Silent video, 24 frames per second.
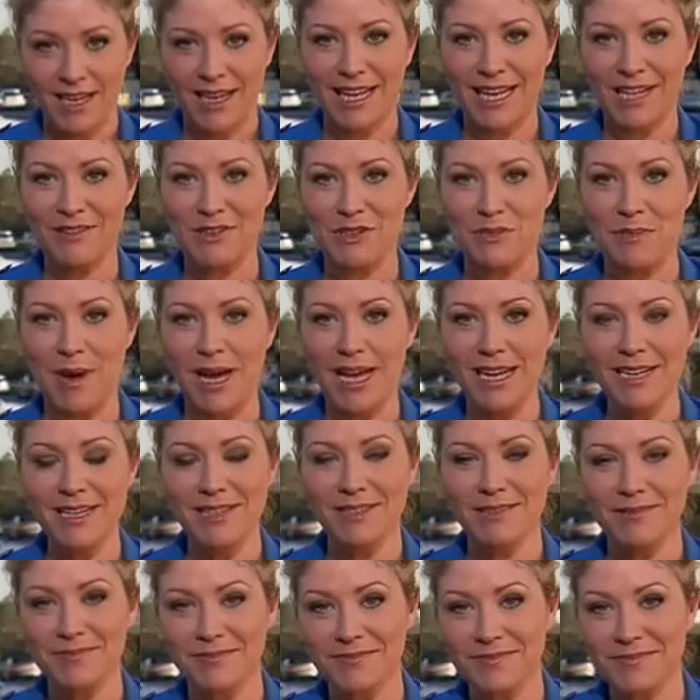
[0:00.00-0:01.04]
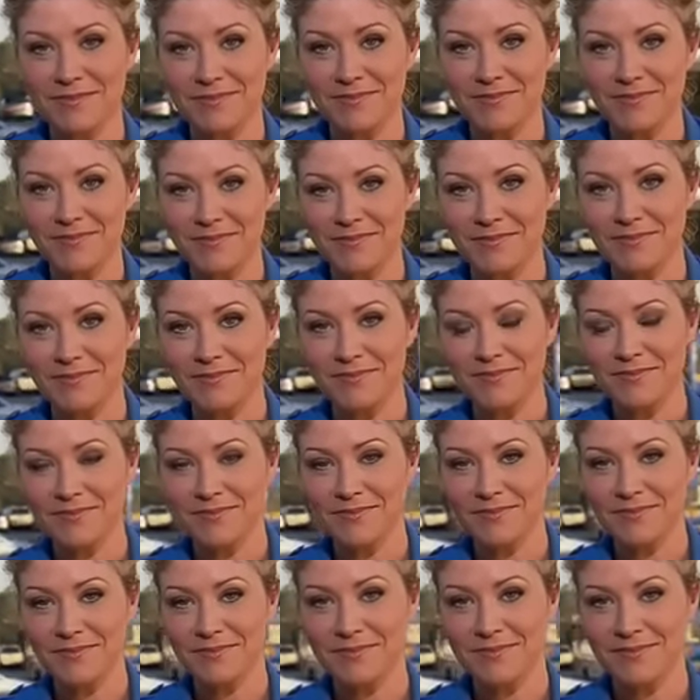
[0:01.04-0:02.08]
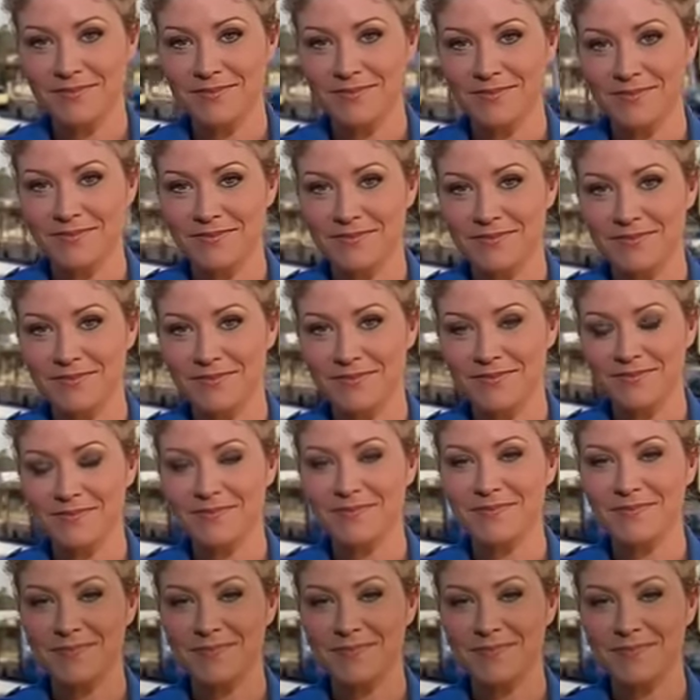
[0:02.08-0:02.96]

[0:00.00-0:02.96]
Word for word: Clear as mud? Jackie Maddock, thank you.